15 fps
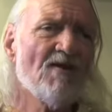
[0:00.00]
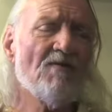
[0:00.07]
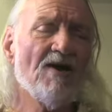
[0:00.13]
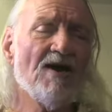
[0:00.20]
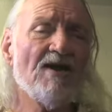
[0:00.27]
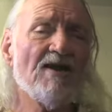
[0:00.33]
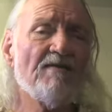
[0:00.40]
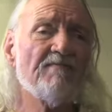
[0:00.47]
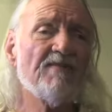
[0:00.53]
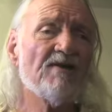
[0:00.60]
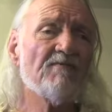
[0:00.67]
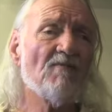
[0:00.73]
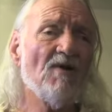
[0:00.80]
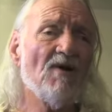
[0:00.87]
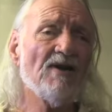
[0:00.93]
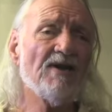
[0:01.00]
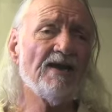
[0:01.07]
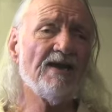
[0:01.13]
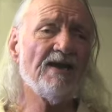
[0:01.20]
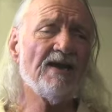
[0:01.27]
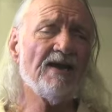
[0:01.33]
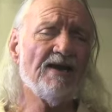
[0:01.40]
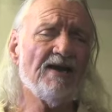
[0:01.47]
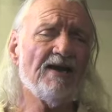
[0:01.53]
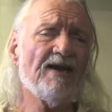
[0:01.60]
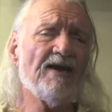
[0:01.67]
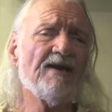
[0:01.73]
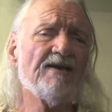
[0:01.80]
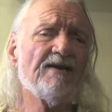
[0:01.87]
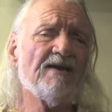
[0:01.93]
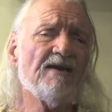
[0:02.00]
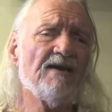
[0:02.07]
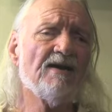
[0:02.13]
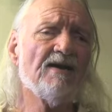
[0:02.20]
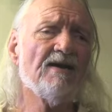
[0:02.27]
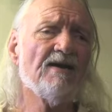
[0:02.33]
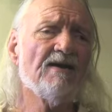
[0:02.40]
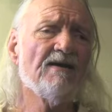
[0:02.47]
Well, I met Wally, and